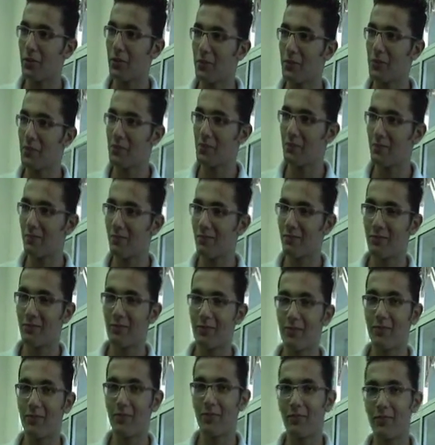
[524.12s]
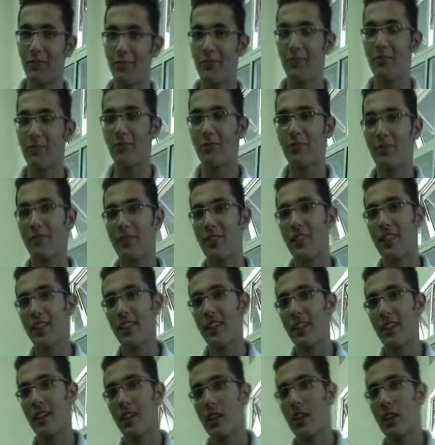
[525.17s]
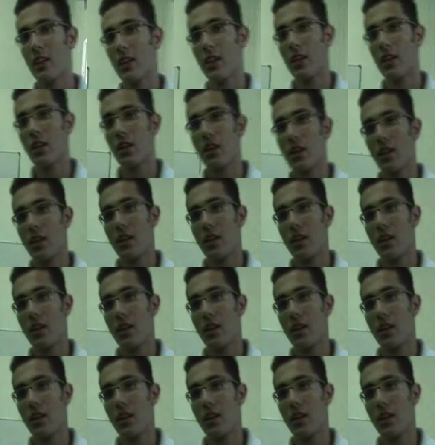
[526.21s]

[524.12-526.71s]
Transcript: So are you saying that rather using supersonic,